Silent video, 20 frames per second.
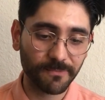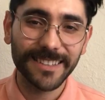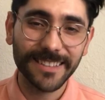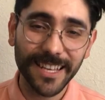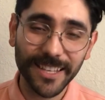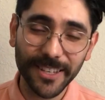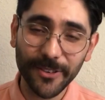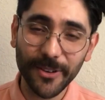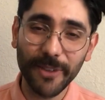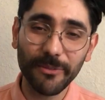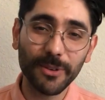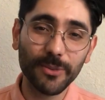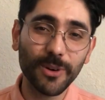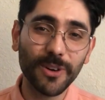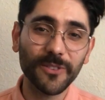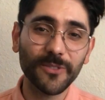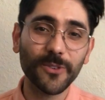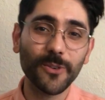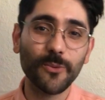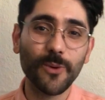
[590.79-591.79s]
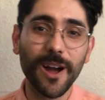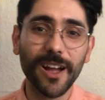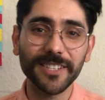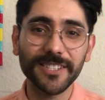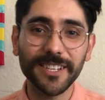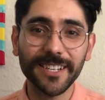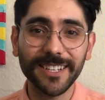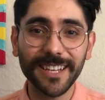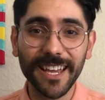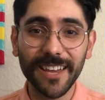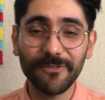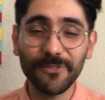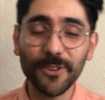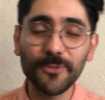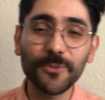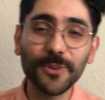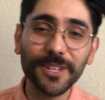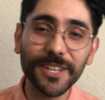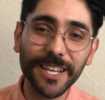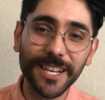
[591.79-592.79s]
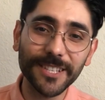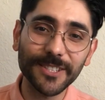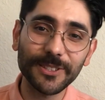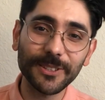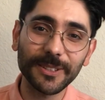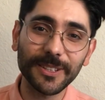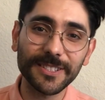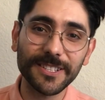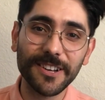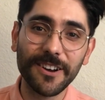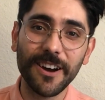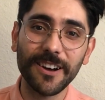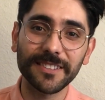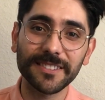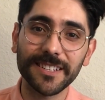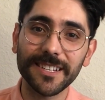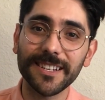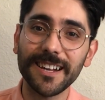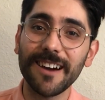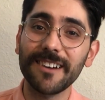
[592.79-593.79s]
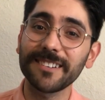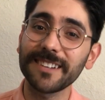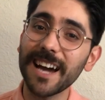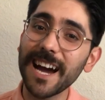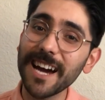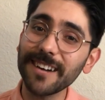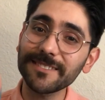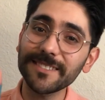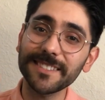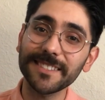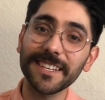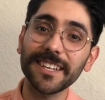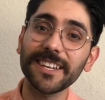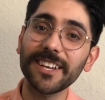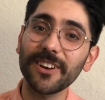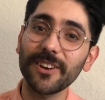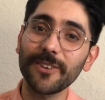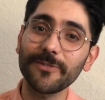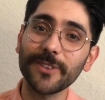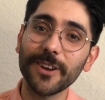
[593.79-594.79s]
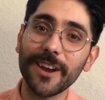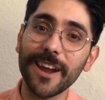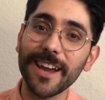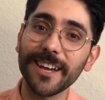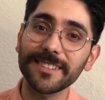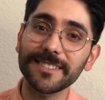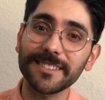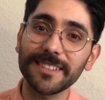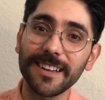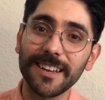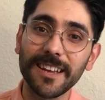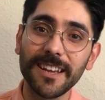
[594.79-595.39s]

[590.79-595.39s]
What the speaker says: Thank you everyone for watching. If you really enjoy this content on how to take care of your hands,